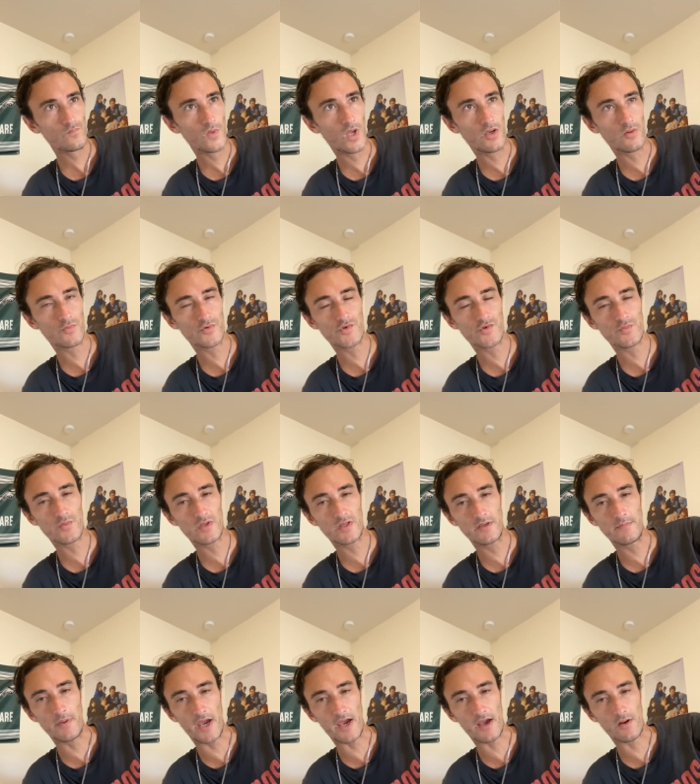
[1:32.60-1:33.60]
it was really
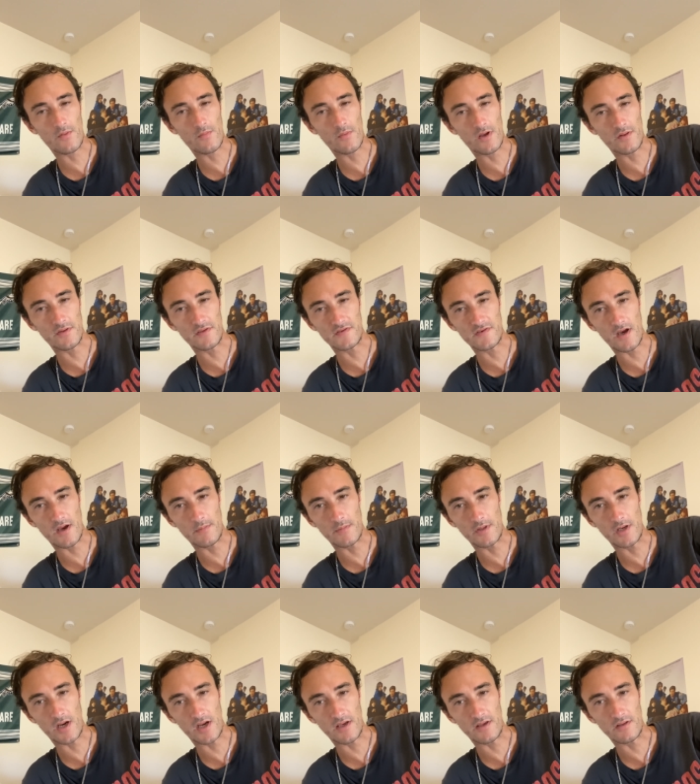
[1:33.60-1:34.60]
bad around the time
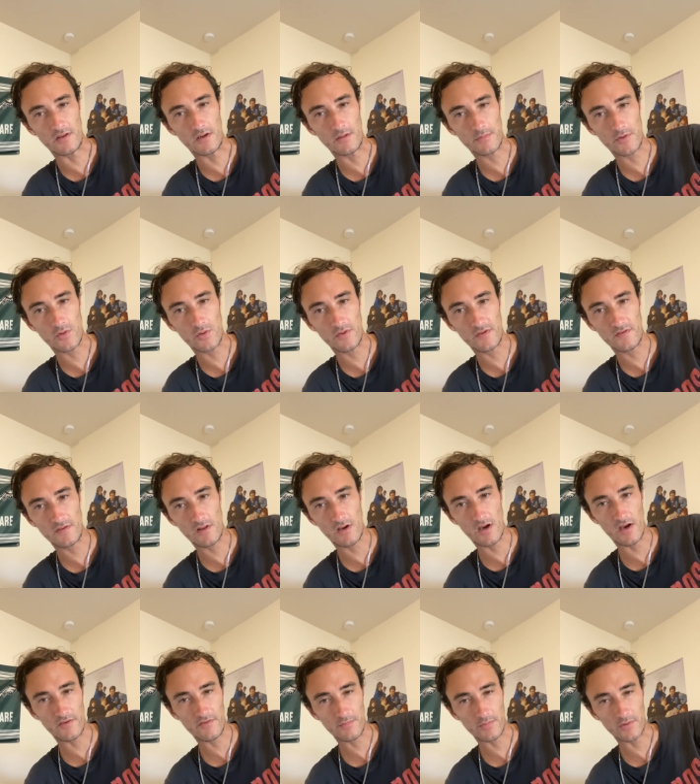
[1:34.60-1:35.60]
that I ended up going to the
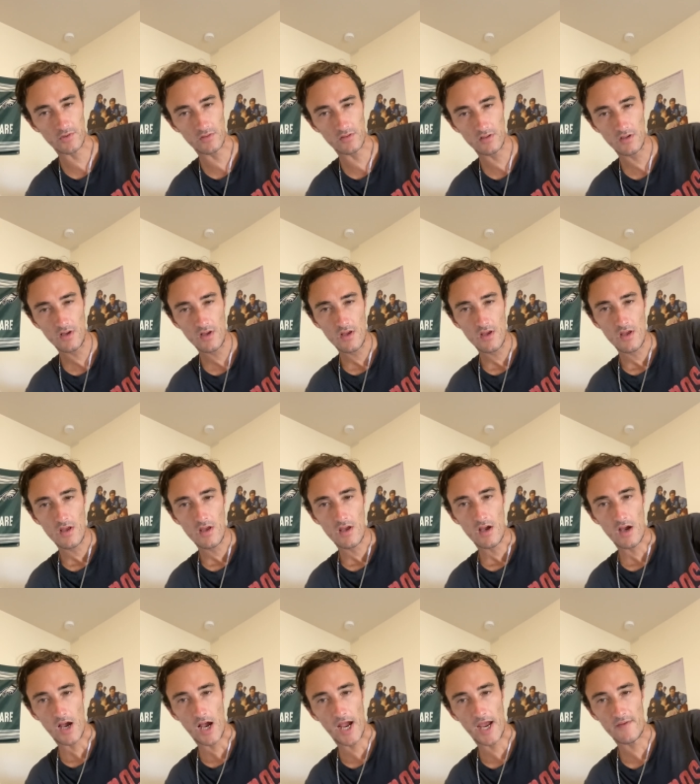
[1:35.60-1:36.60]
hospital.
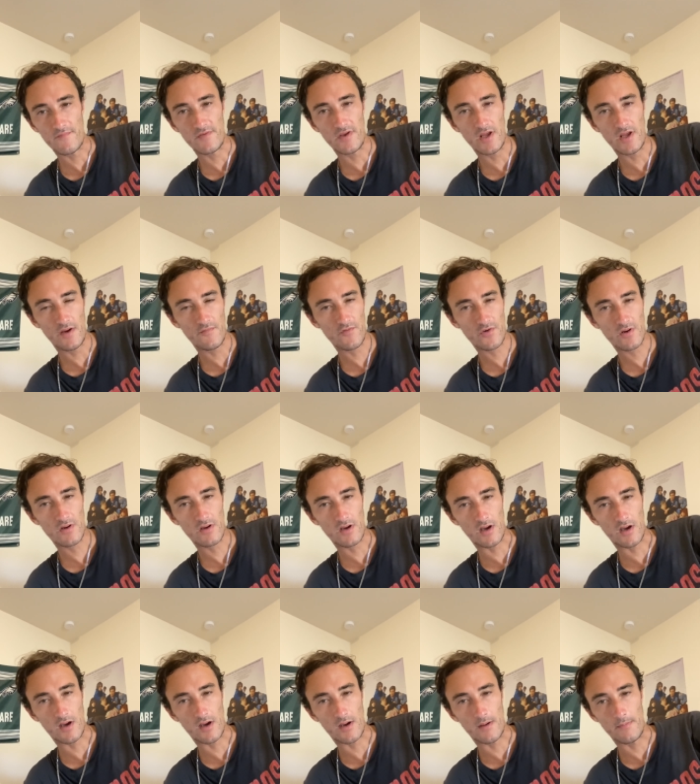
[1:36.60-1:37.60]
I have never
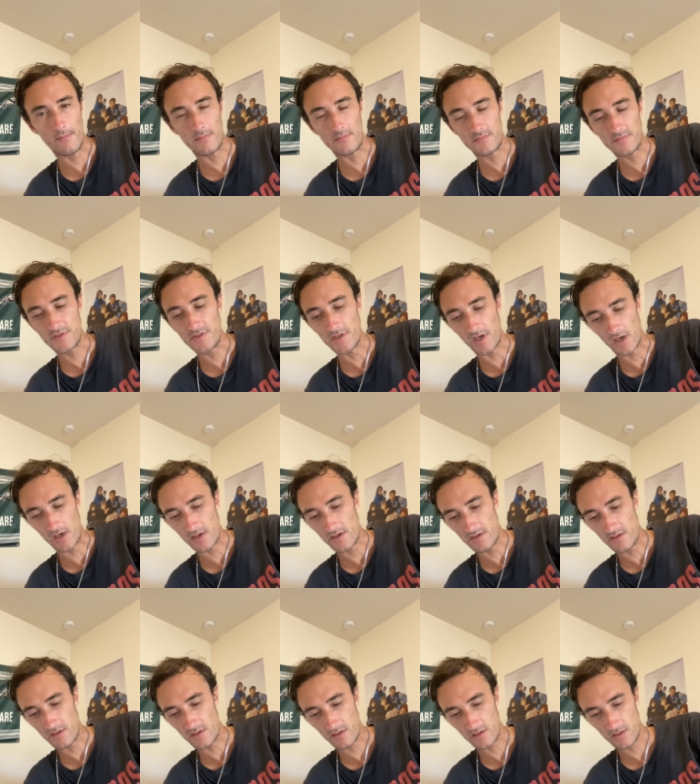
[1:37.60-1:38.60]

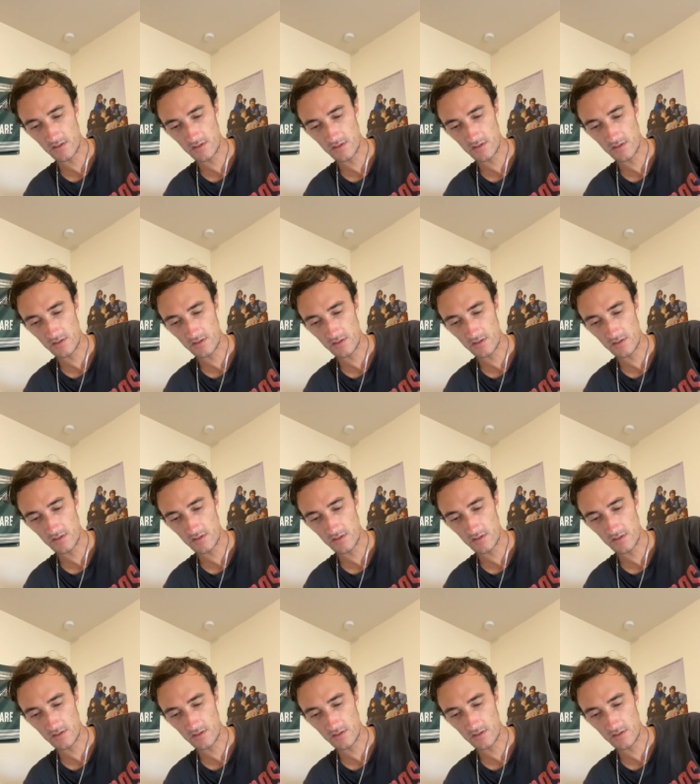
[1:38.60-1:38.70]
done